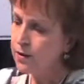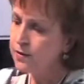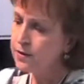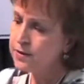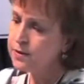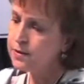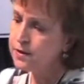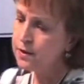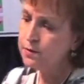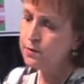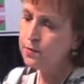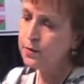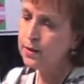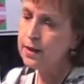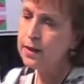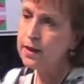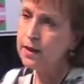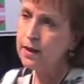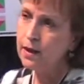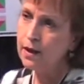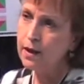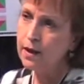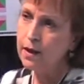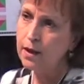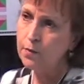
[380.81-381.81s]
This can be
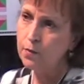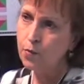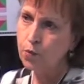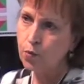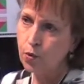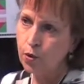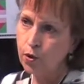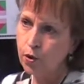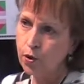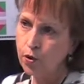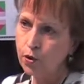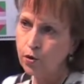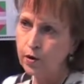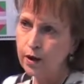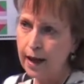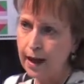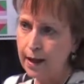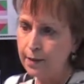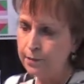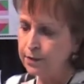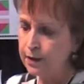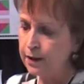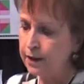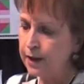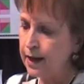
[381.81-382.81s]
embroidered,
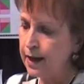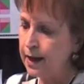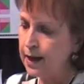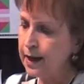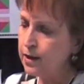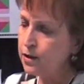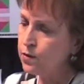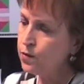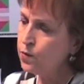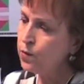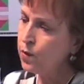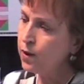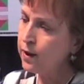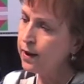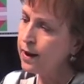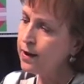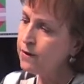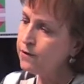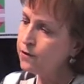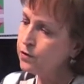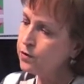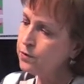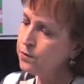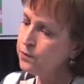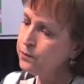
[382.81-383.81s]
appliqued,
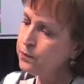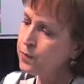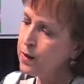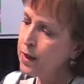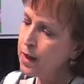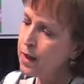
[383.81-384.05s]
whatever.